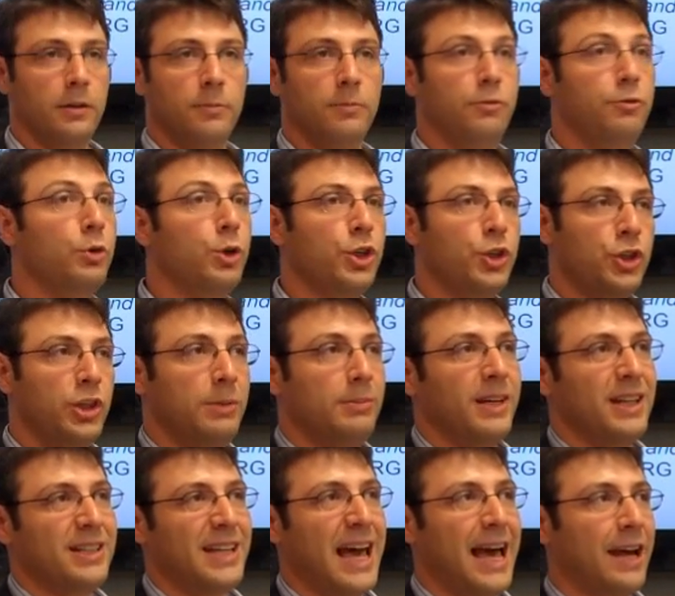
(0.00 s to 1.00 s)
Fukushima
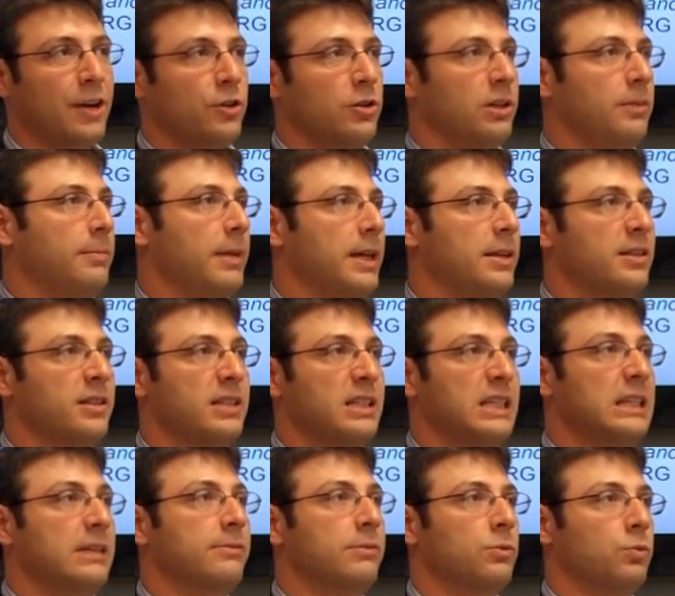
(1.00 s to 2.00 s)
has actually made
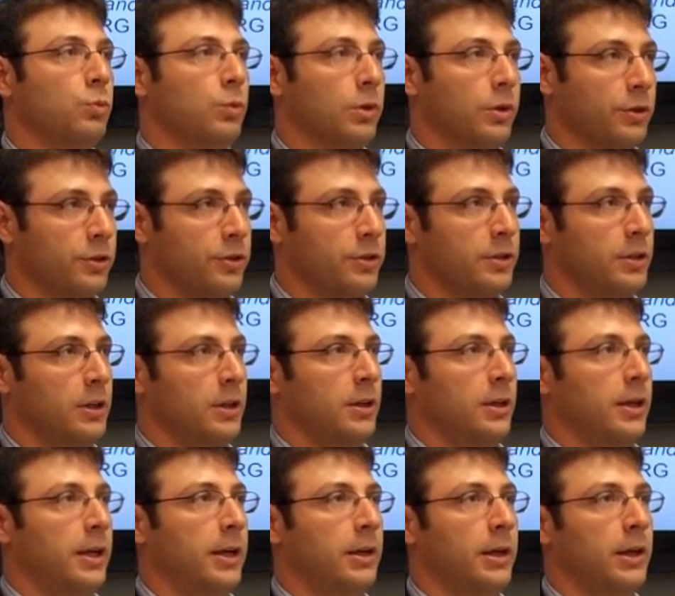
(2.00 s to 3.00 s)
this even worse,
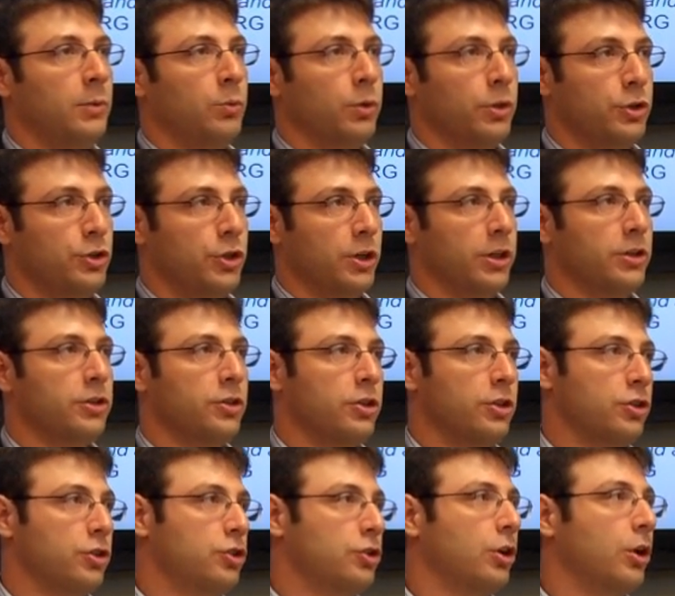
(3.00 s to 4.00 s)
and we're
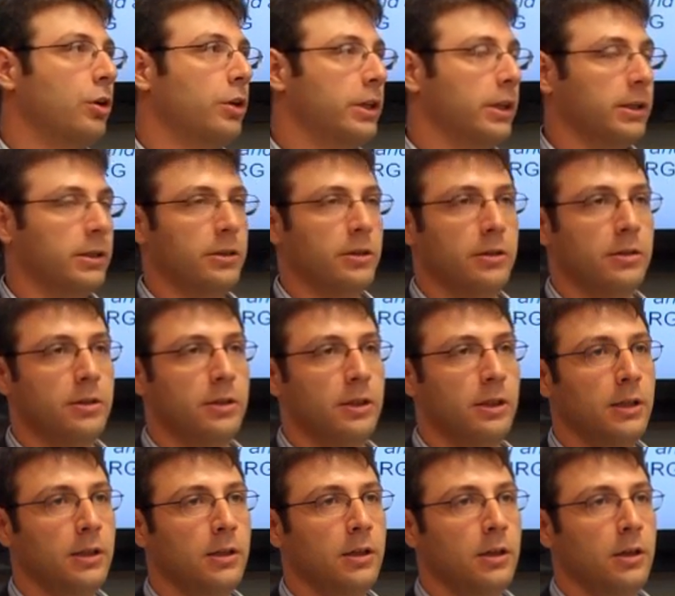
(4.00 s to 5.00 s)
just starting to
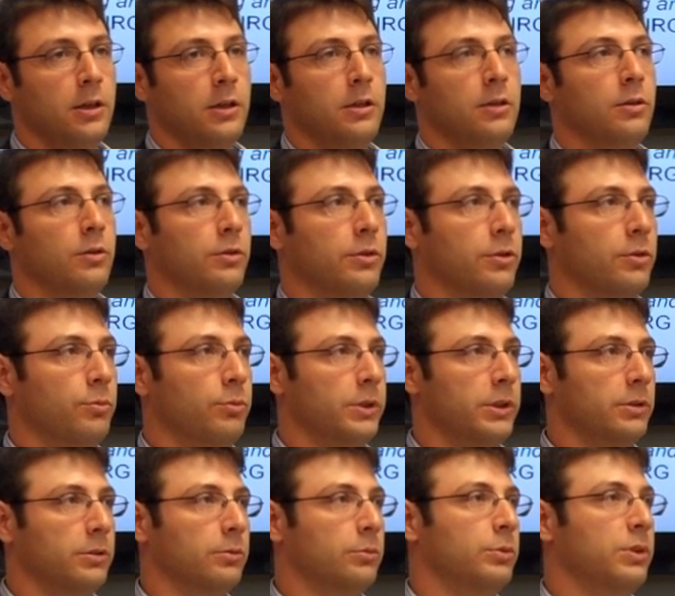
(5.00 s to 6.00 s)
see the
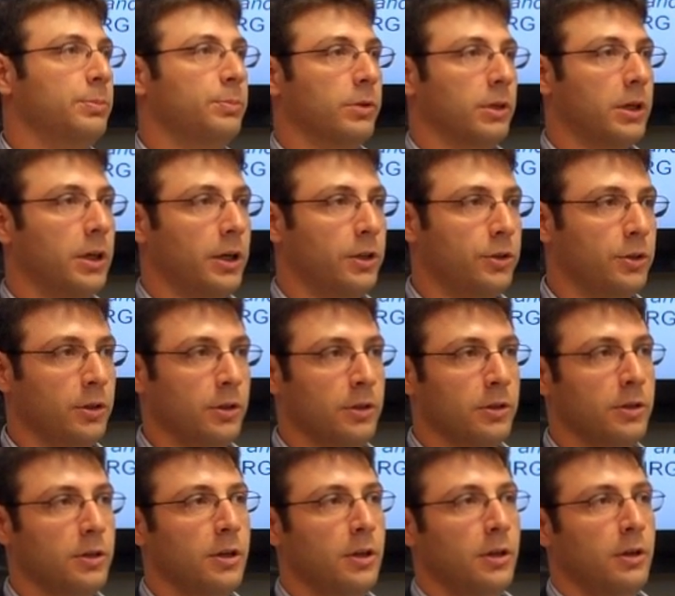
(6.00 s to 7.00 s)
real
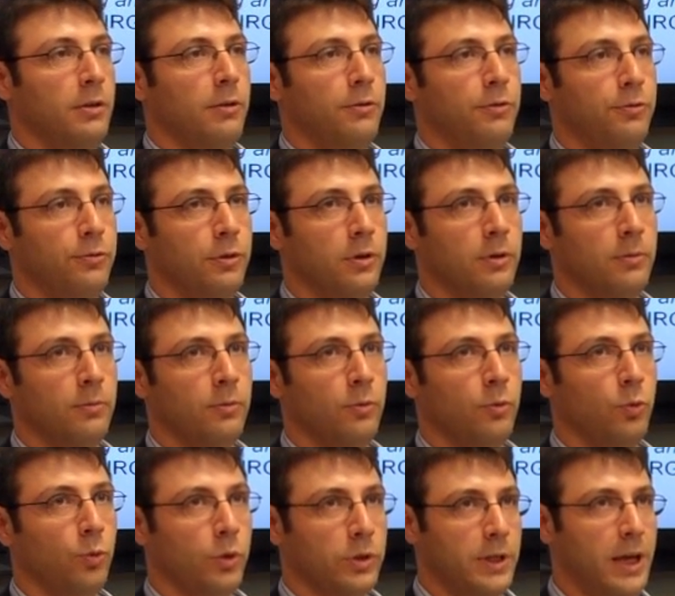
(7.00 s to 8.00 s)
repercussions from
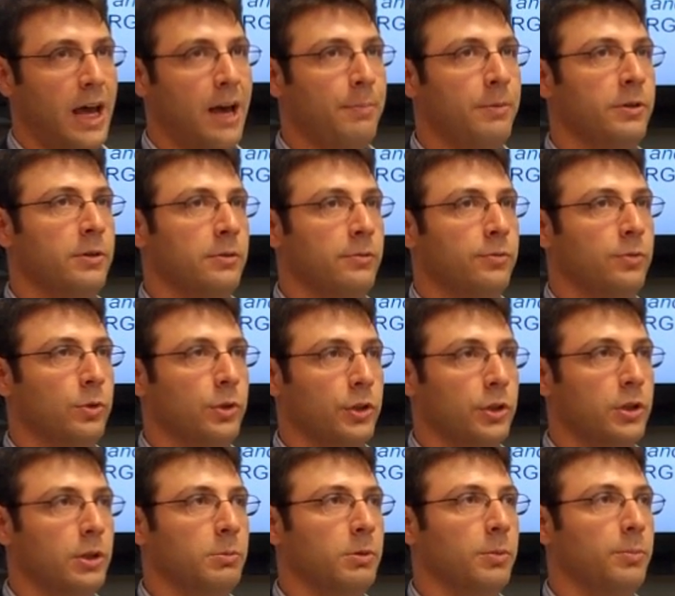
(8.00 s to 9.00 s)
what's happened in
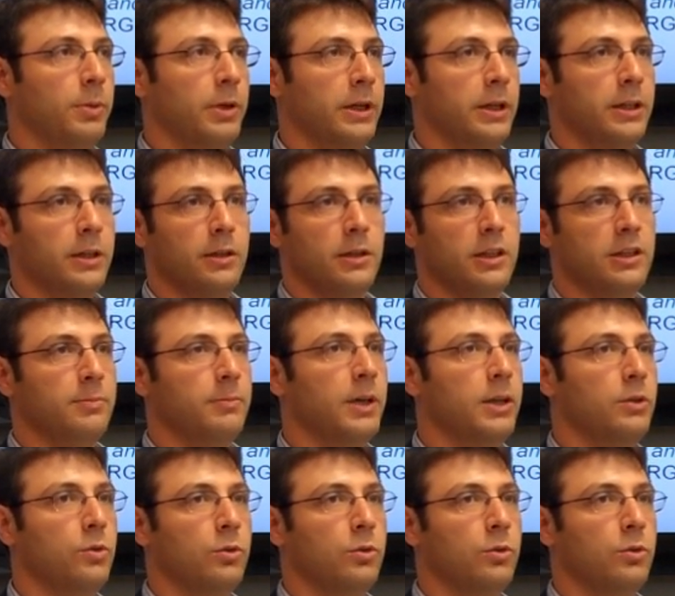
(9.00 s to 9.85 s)
Fukushima. But it's made